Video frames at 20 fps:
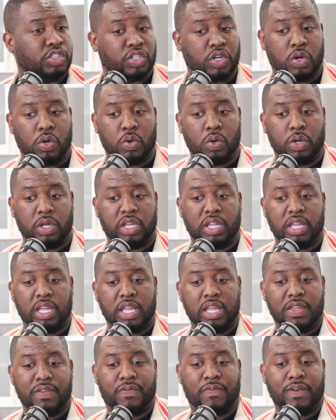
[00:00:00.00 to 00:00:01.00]
So
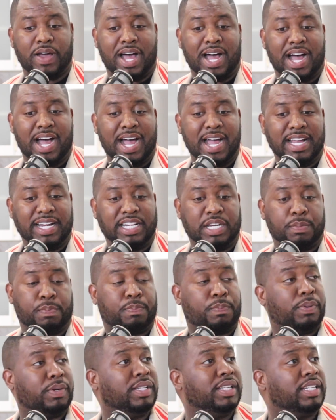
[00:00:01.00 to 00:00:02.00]
if I
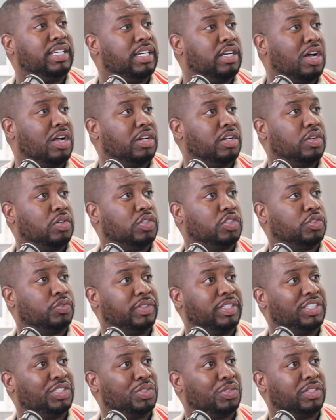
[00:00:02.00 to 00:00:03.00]
depleted all of
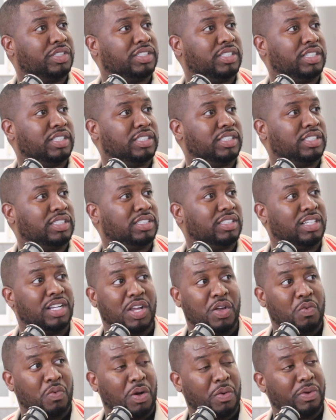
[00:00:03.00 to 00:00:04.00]
those resources,